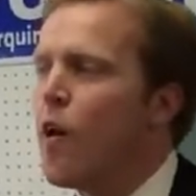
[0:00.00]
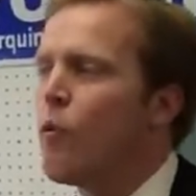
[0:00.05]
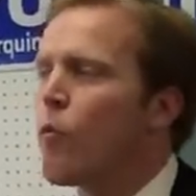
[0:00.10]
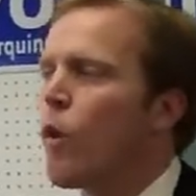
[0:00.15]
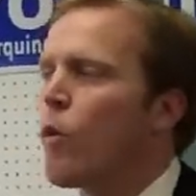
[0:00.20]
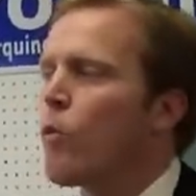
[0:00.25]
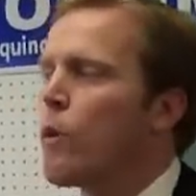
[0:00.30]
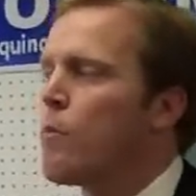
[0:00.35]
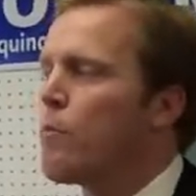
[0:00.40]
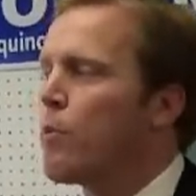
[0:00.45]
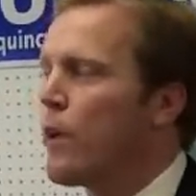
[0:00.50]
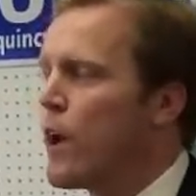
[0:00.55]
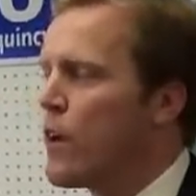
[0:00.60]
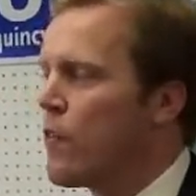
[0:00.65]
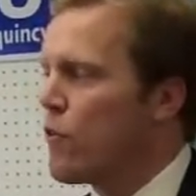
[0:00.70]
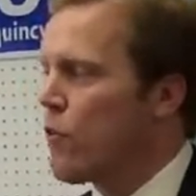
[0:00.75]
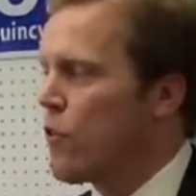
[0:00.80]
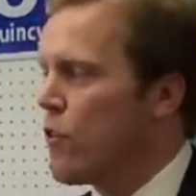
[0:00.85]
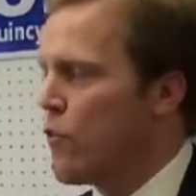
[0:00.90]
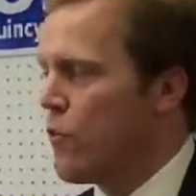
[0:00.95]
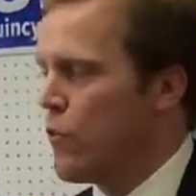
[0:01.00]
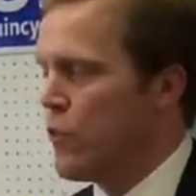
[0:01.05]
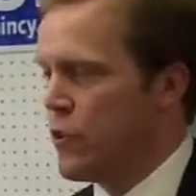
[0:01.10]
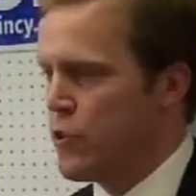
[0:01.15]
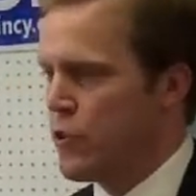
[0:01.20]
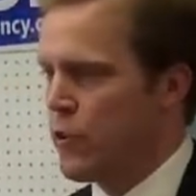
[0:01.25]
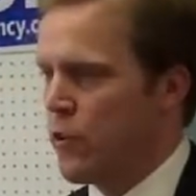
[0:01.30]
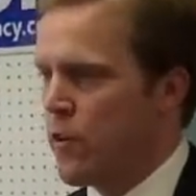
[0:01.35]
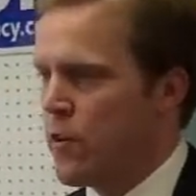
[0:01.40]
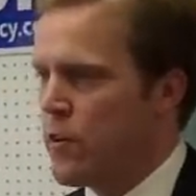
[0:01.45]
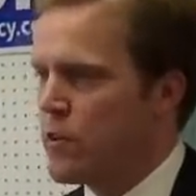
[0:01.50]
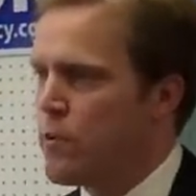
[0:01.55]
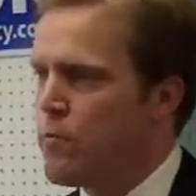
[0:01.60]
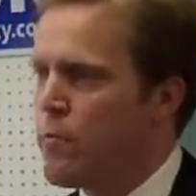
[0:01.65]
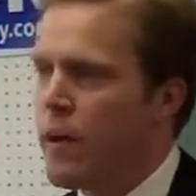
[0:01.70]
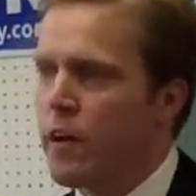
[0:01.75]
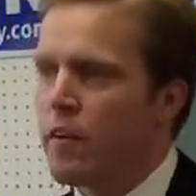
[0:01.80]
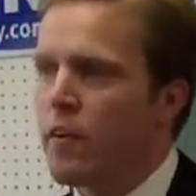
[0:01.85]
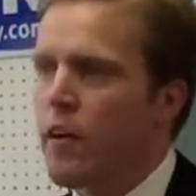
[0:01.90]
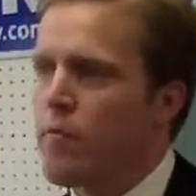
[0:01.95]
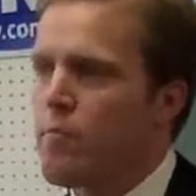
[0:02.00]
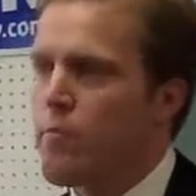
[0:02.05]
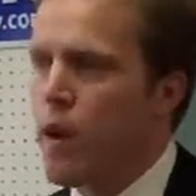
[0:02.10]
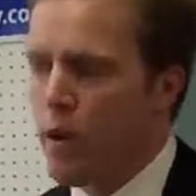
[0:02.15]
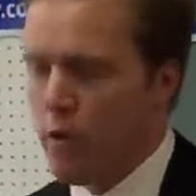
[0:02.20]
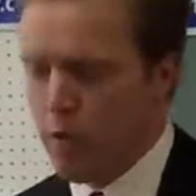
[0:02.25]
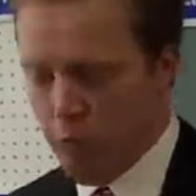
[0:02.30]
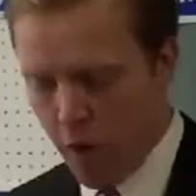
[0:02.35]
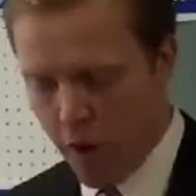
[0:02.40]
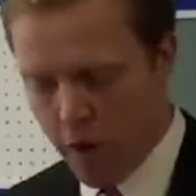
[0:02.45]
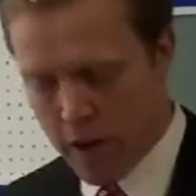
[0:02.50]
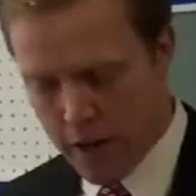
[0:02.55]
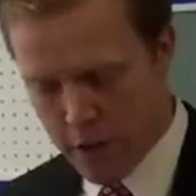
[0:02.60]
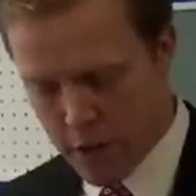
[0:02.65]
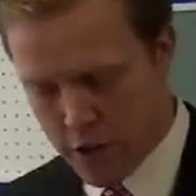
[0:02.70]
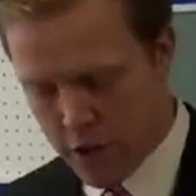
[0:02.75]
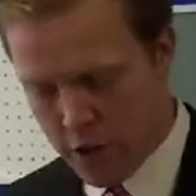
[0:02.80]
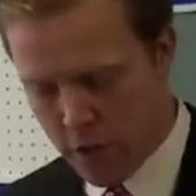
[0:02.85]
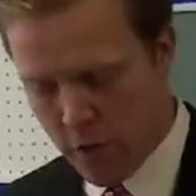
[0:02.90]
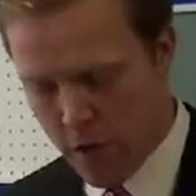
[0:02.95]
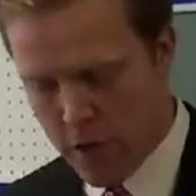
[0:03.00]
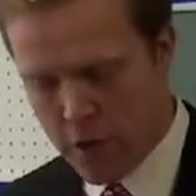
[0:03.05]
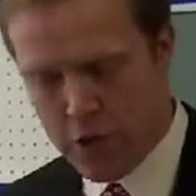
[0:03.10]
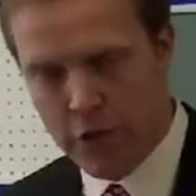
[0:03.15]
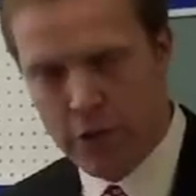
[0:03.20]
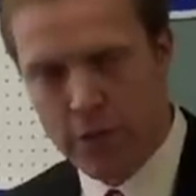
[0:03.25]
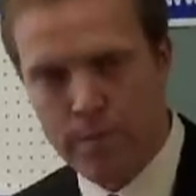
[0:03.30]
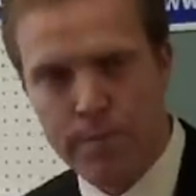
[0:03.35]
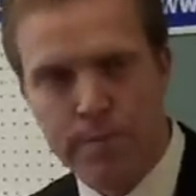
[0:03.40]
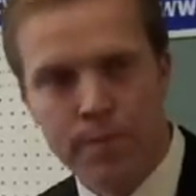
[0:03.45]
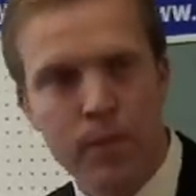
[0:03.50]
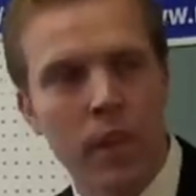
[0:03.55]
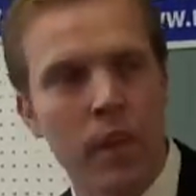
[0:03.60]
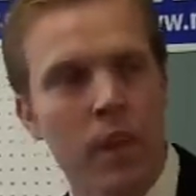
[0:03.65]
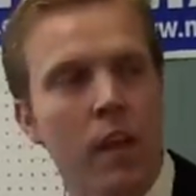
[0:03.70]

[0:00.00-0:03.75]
and where we plan for the future to make life better for our next generation.